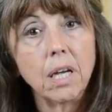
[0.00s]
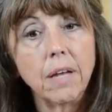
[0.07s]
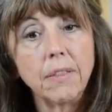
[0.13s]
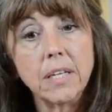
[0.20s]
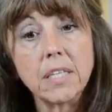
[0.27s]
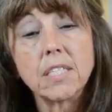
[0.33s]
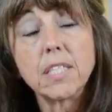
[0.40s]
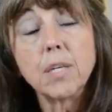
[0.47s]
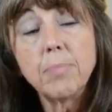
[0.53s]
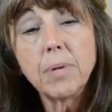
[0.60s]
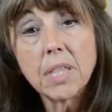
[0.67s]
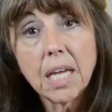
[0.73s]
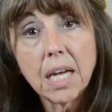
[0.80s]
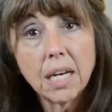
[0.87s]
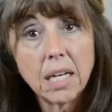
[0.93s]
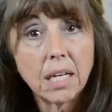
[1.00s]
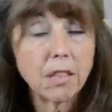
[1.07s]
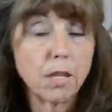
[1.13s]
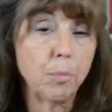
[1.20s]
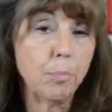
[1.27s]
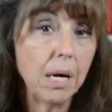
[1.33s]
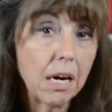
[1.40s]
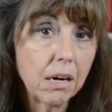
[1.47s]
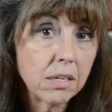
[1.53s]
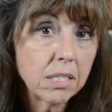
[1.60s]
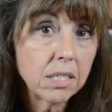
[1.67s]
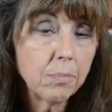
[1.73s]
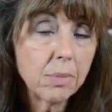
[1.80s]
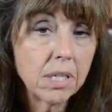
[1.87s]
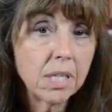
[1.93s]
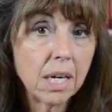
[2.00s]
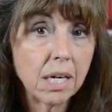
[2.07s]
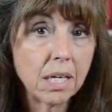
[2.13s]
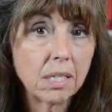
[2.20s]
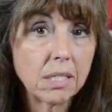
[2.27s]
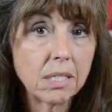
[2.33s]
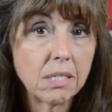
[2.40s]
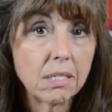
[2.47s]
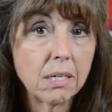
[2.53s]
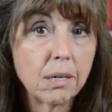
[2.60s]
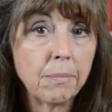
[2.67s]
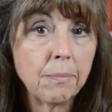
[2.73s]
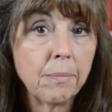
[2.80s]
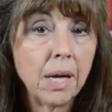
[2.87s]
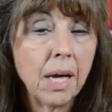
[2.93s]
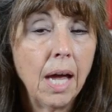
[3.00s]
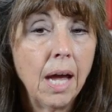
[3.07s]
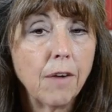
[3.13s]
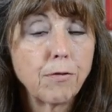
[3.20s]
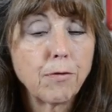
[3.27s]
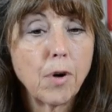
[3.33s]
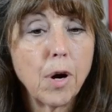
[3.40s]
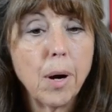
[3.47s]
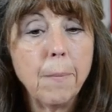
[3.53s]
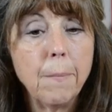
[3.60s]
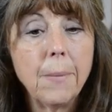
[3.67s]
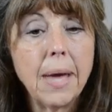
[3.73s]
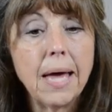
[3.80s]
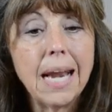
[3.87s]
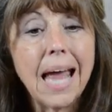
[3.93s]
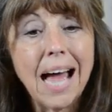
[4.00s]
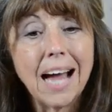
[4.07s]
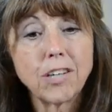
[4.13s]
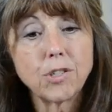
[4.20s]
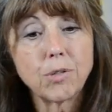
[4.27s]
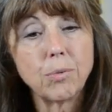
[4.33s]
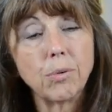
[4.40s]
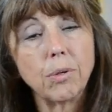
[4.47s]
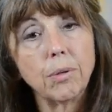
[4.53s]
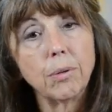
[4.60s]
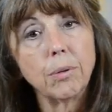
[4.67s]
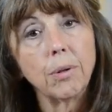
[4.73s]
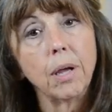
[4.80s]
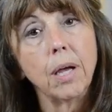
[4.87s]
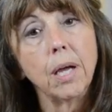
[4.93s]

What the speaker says: the sympathetic, the parasympathetic system, from an actual